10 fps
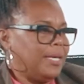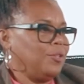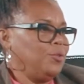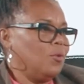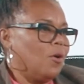yet
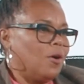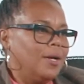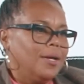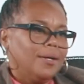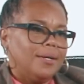you are
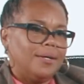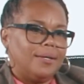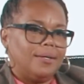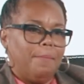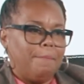
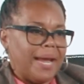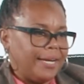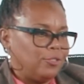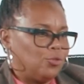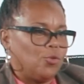uh, a
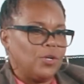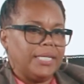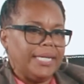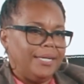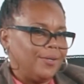manager or a
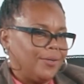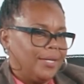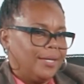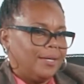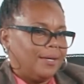leader.
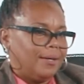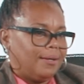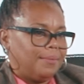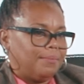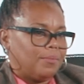
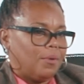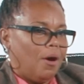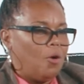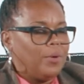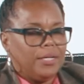Um,
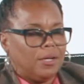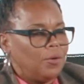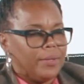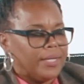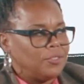all we
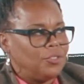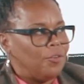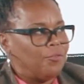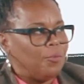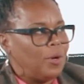know is, you
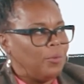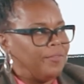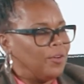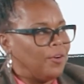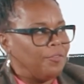know, from what
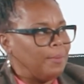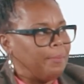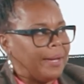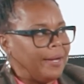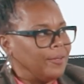we've learned from our
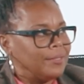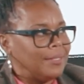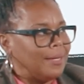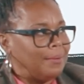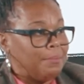parents.
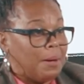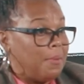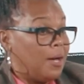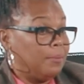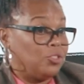And, and my
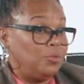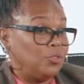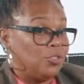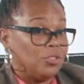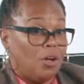mom, she
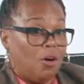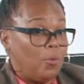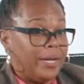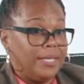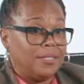was just
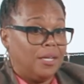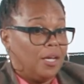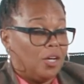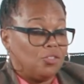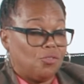always
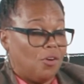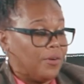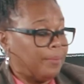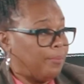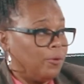a
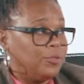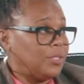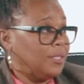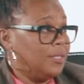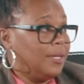strong person.